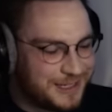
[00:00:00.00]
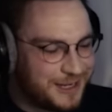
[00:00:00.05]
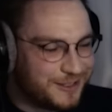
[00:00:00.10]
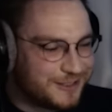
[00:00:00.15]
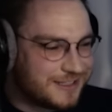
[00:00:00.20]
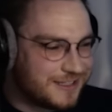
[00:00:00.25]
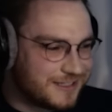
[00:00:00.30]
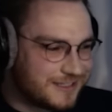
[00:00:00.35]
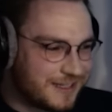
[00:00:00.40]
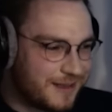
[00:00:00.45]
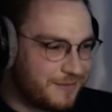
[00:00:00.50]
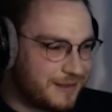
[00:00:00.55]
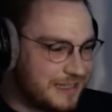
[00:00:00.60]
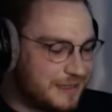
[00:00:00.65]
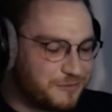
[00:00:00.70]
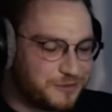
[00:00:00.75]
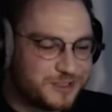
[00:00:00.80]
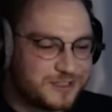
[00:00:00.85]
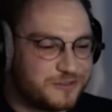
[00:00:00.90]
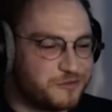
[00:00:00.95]
Lots of stuff.
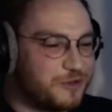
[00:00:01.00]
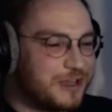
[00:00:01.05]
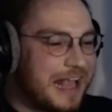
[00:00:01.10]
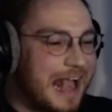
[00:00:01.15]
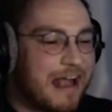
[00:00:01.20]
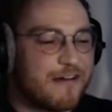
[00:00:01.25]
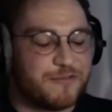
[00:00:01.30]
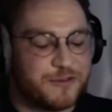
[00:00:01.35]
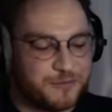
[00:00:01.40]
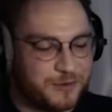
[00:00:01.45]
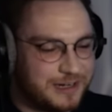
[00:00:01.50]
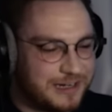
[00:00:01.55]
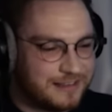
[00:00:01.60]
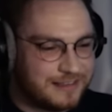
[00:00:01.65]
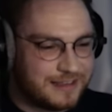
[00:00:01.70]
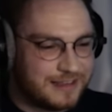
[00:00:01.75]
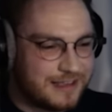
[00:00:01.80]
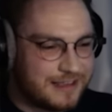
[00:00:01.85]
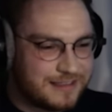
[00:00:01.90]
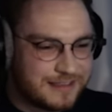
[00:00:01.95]
He was doing everyone in
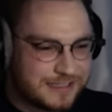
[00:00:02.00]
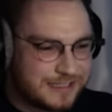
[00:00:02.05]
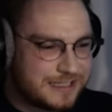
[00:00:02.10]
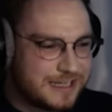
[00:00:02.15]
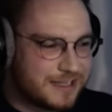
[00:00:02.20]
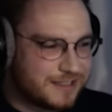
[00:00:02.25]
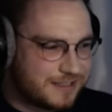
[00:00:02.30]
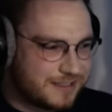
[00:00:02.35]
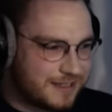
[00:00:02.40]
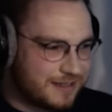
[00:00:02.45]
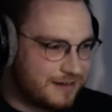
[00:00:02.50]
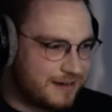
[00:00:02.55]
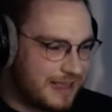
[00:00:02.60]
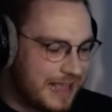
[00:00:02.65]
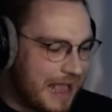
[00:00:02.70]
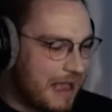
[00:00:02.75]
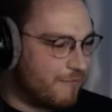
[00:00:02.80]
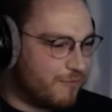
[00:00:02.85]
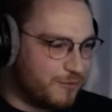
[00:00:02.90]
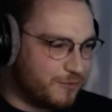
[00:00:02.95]
the in the CS scene.
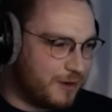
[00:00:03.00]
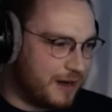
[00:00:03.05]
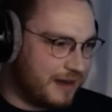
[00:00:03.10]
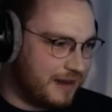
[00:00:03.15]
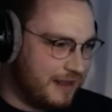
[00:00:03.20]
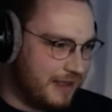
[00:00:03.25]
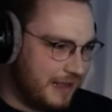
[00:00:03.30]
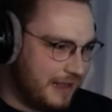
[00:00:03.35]
Everyone.